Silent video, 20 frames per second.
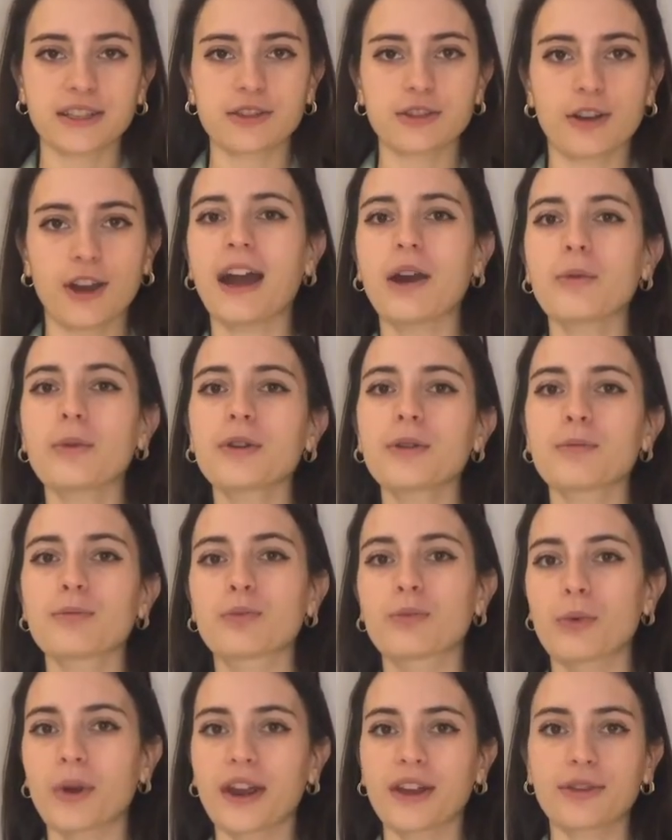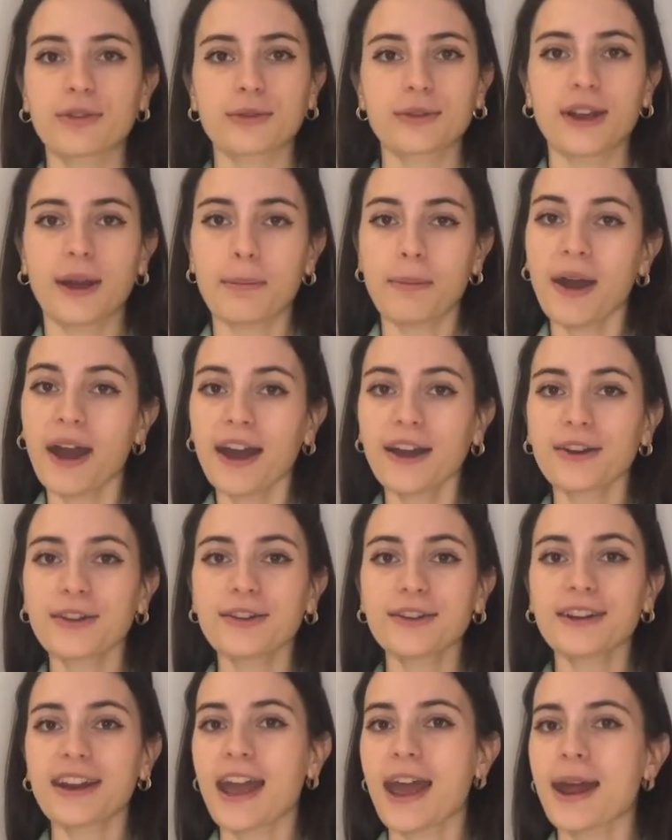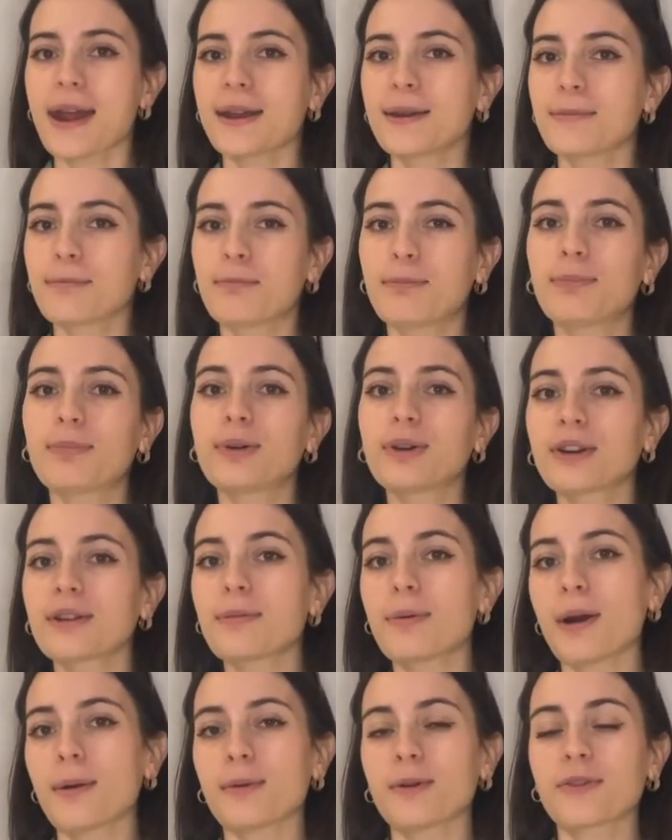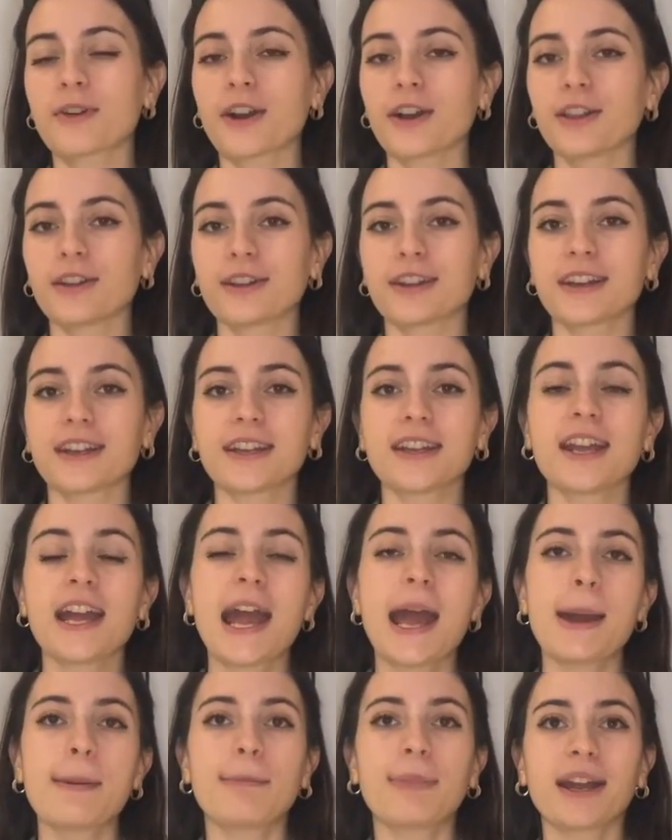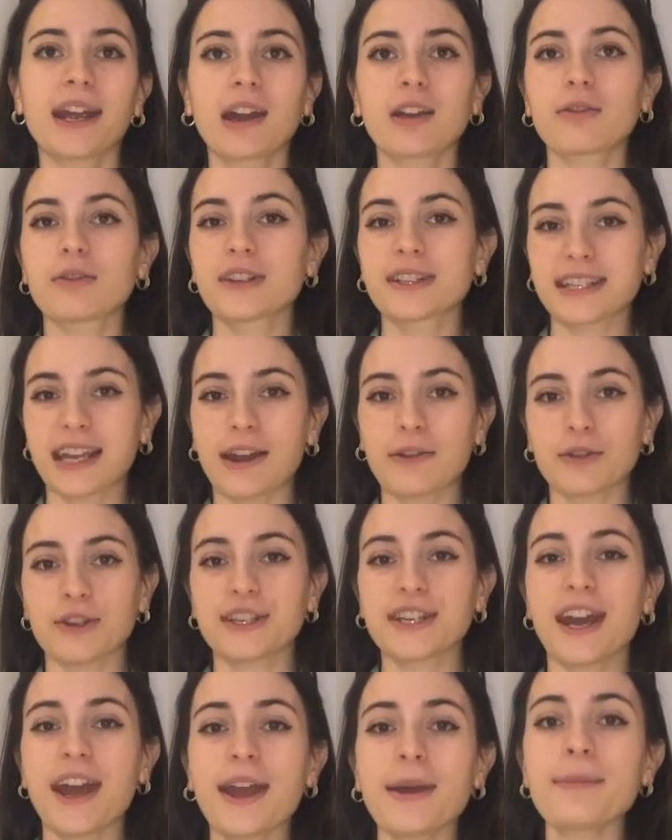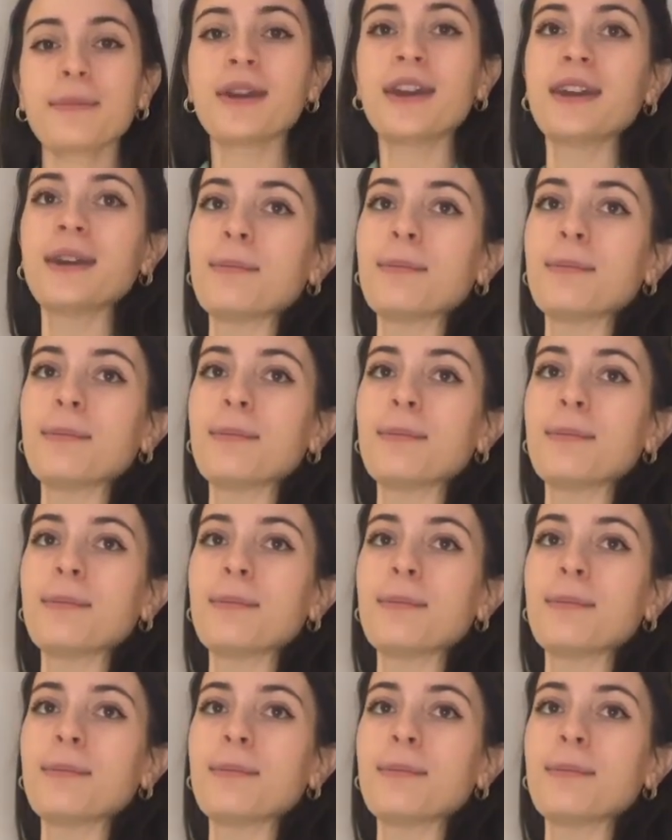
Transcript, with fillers: so I want to break through that pattern and put a pop of color in my outfits every time.